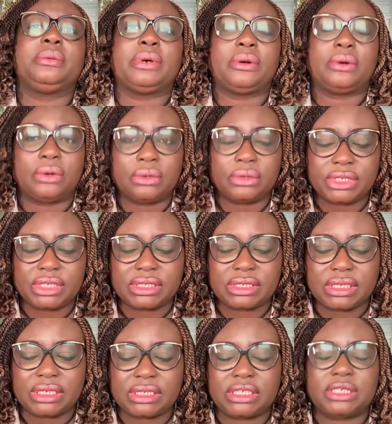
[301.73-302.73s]
about all these
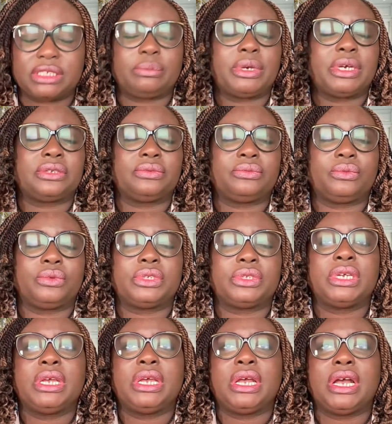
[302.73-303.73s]
things as part of
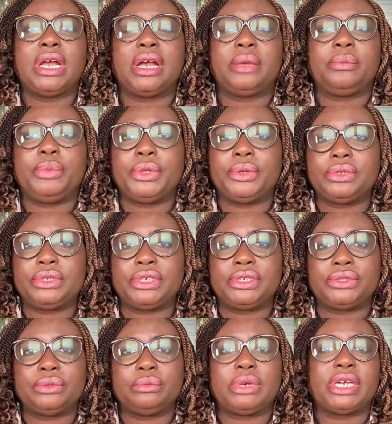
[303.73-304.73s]
what I build
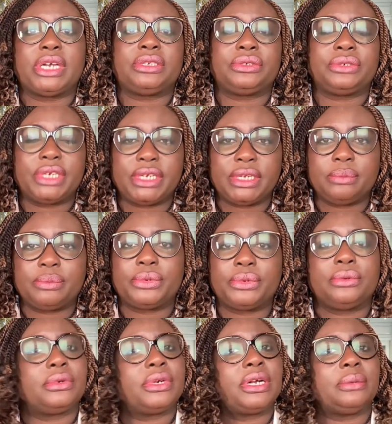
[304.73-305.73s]
into my training
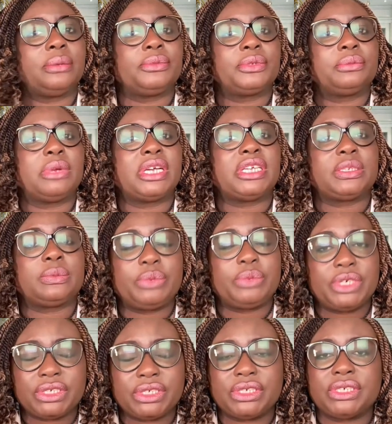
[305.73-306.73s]
programs, my
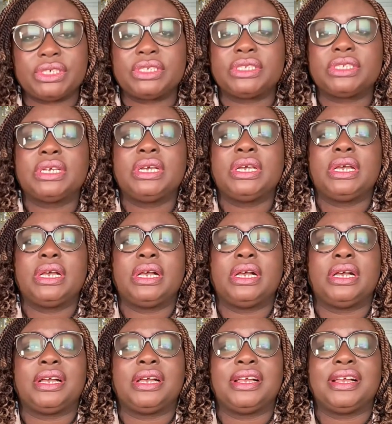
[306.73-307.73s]
speeches,
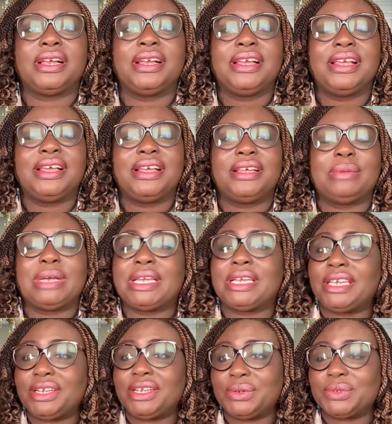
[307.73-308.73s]
uh, in my
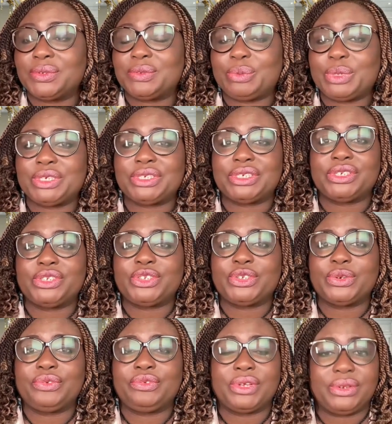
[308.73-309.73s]
keynote speeches.
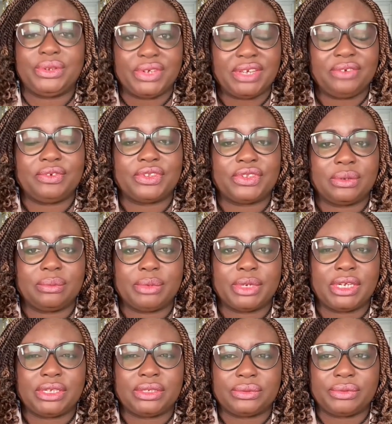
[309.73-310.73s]
So if you're looking for
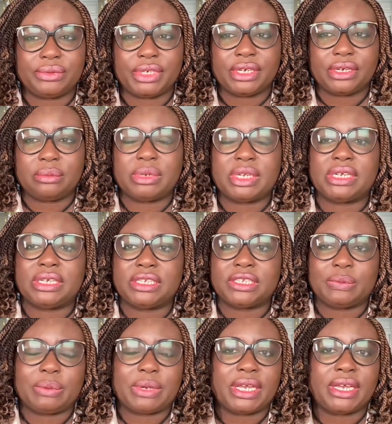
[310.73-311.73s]
somebody to really come and
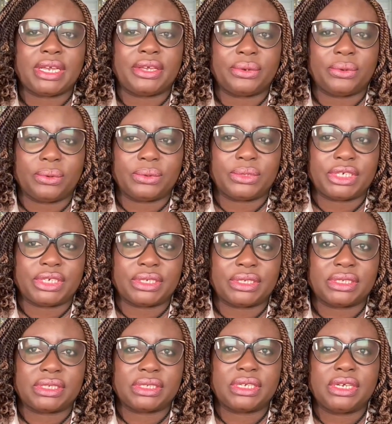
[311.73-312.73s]
inspire your
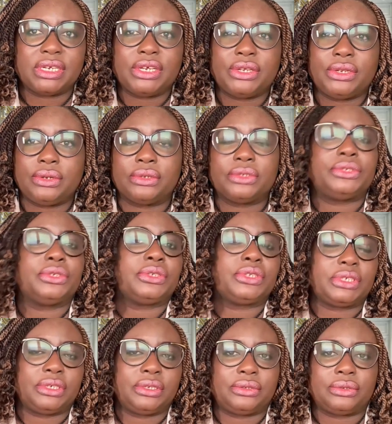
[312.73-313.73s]
audience, not
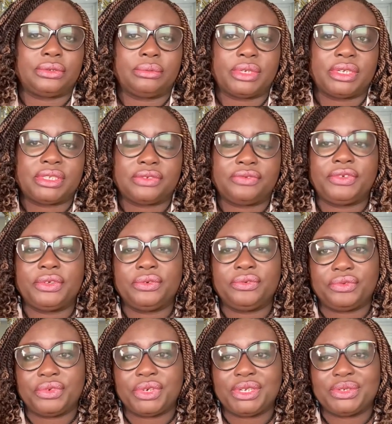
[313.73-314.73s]
just introverts, feel
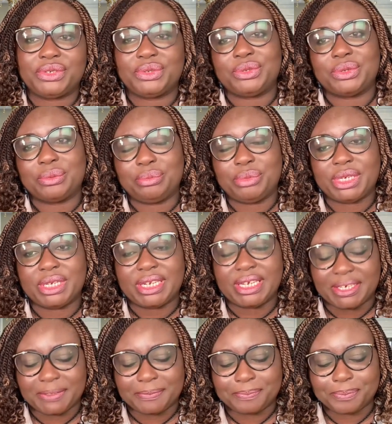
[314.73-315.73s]
free to drop me a
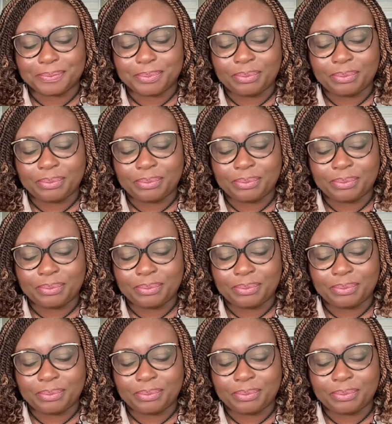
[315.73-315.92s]
line.